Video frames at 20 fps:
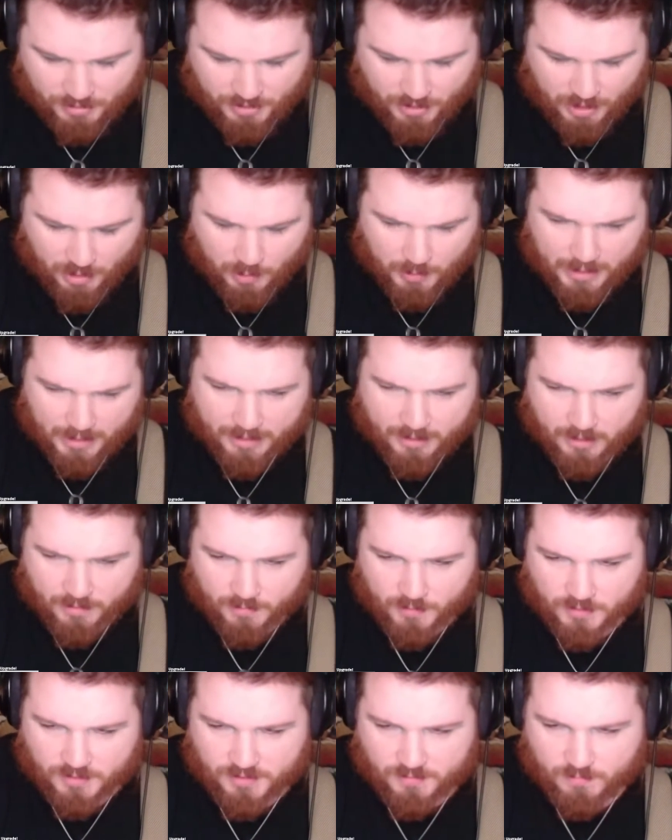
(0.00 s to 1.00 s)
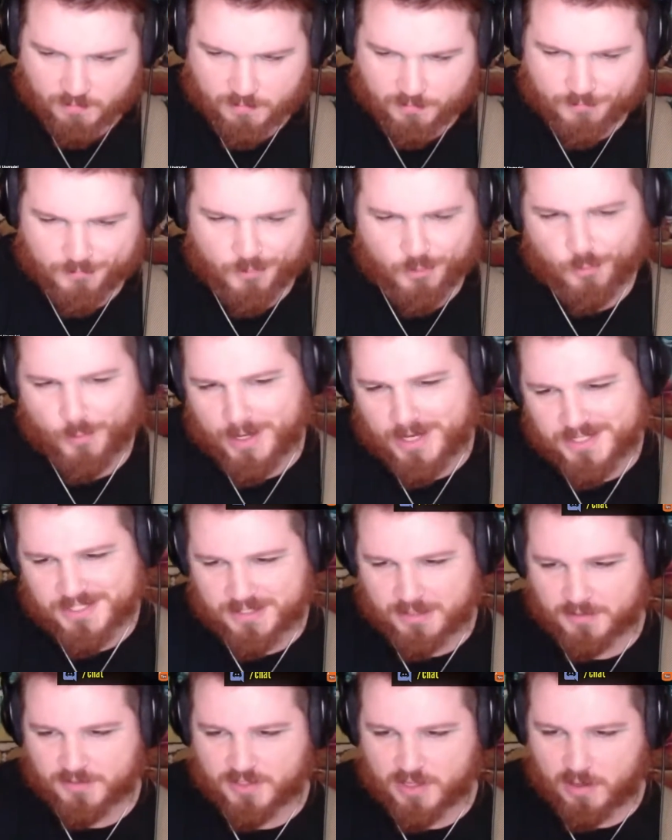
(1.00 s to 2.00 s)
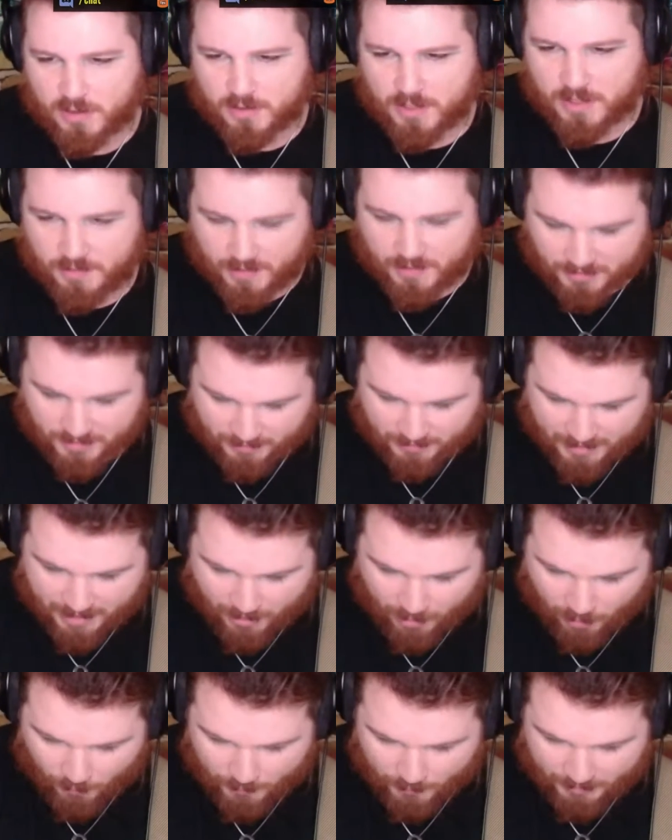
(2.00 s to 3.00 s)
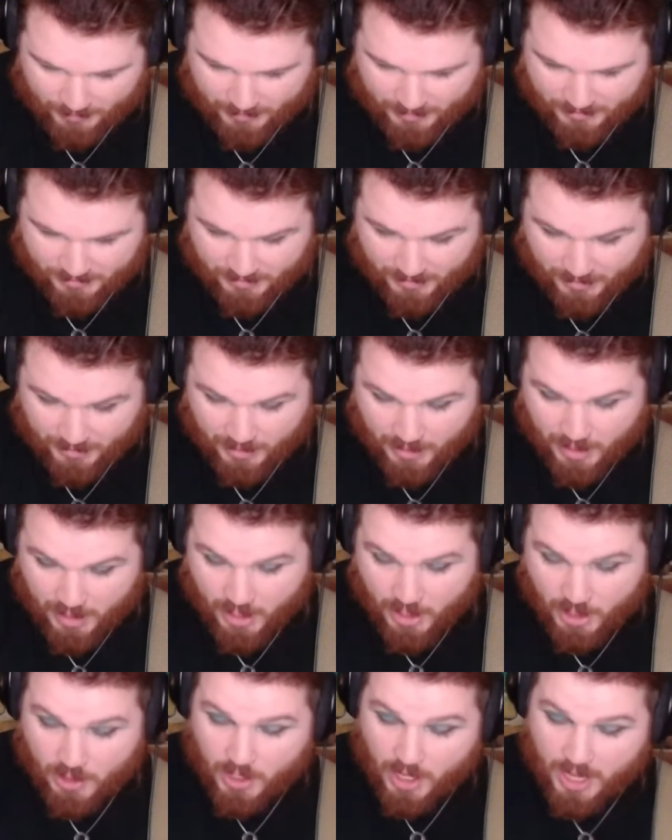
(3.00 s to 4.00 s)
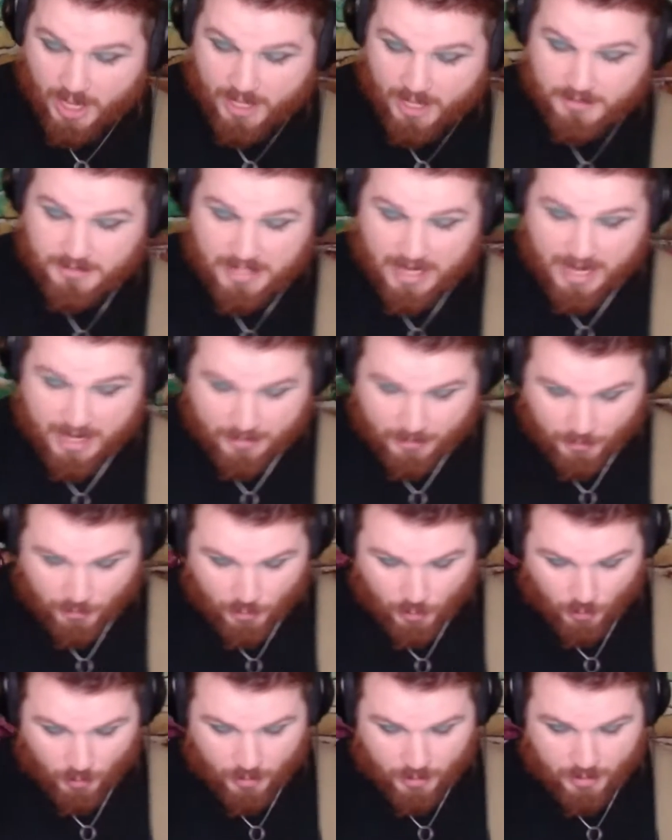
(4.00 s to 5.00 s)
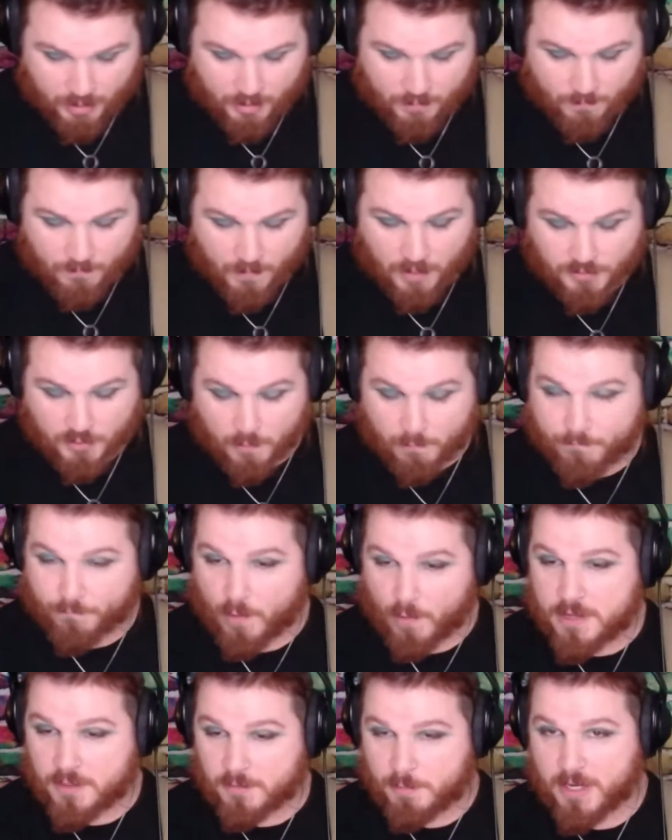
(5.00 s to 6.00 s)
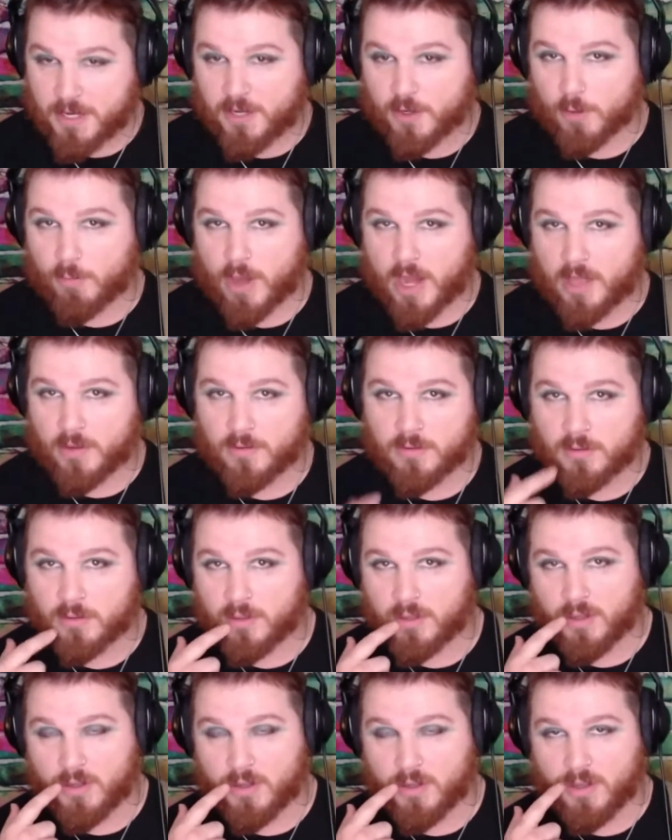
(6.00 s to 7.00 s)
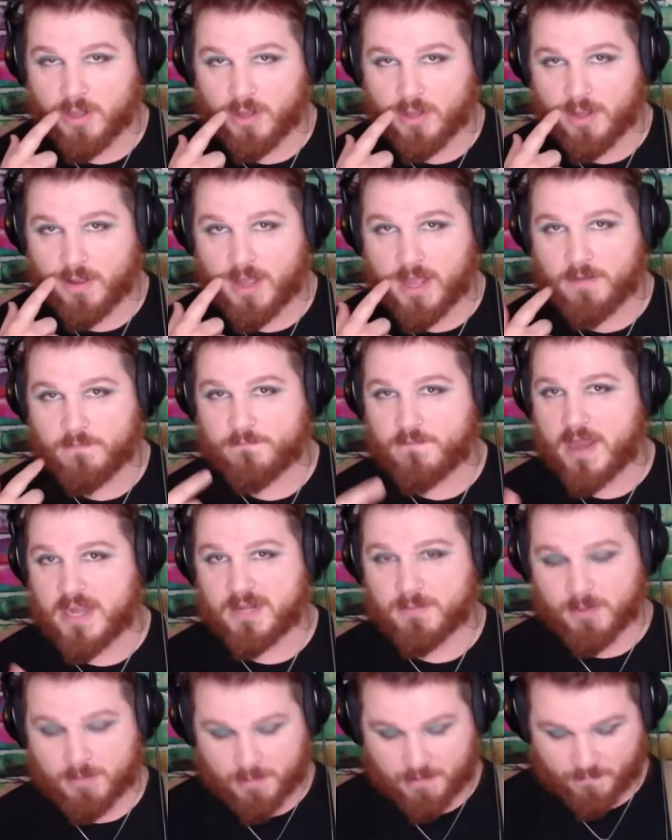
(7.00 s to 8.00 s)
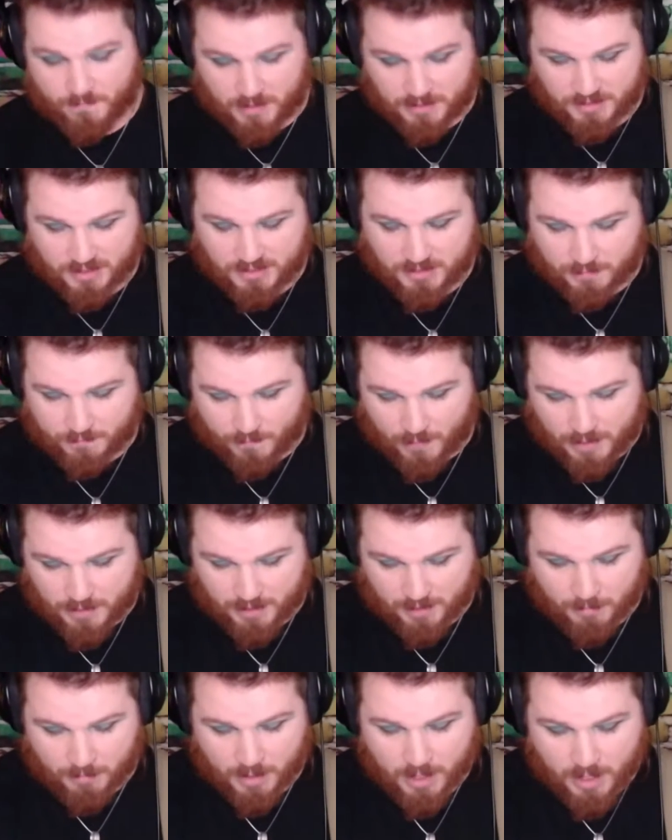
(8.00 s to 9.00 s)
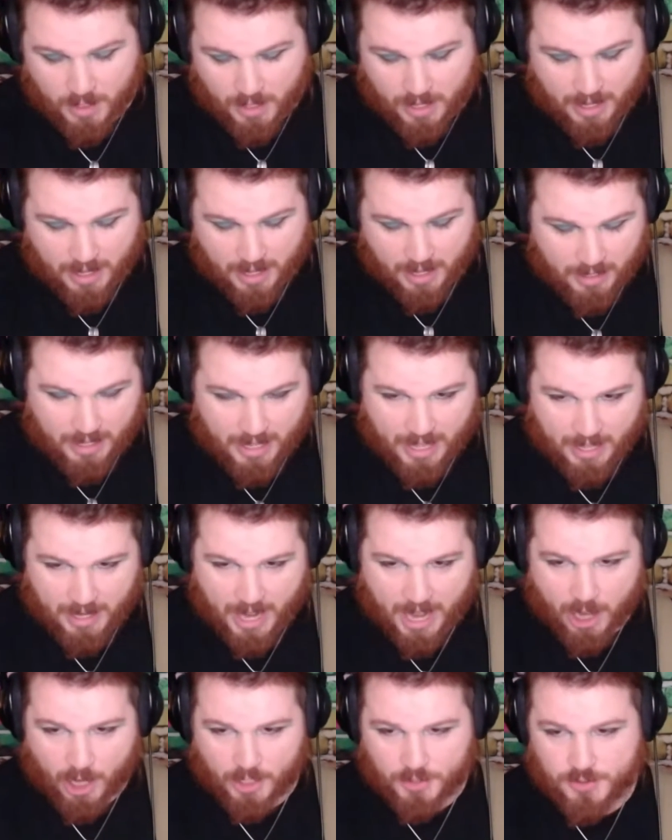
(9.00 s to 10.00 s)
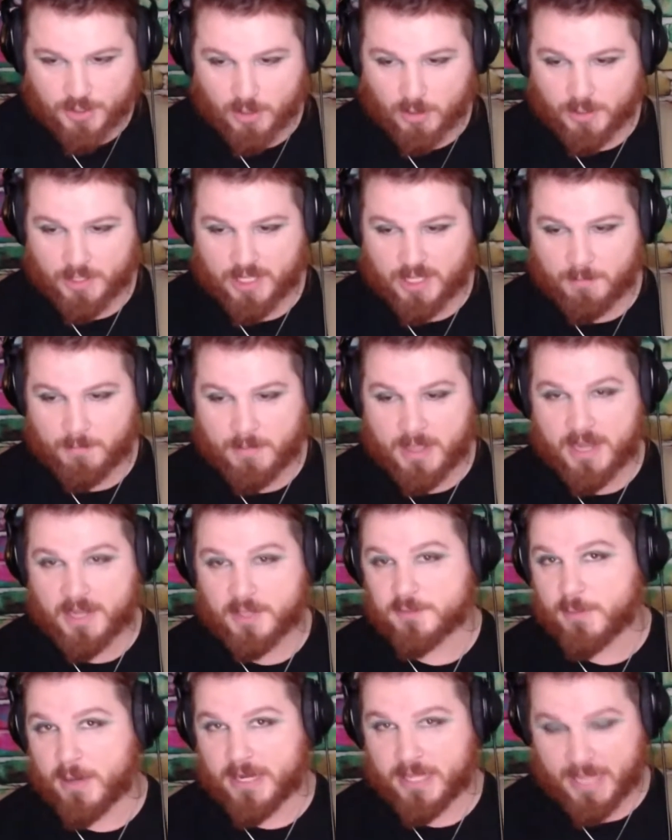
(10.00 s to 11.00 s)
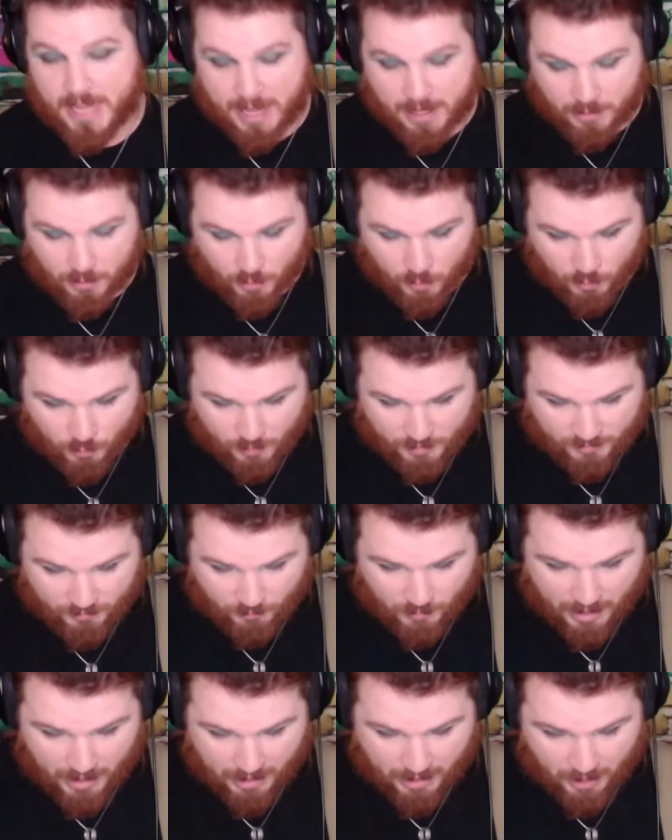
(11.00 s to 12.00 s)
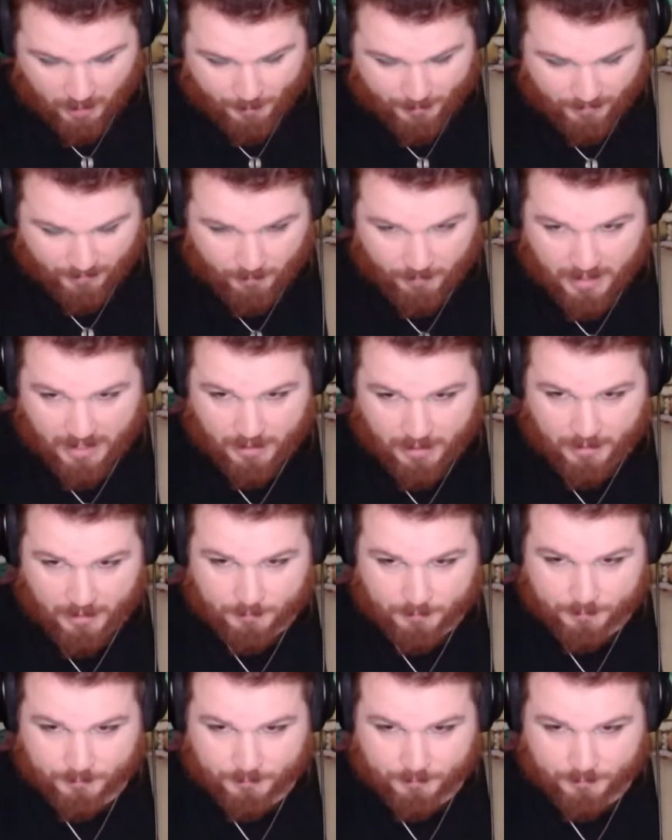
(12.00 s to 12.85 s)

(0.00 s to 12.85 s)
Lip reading: Like there's Grease and song and things like that are really easy. Doc, you're gonna friend Peter Brown. Find him on my friends list and friend him. And I already told him and his buddy Andy, who was helping them that night.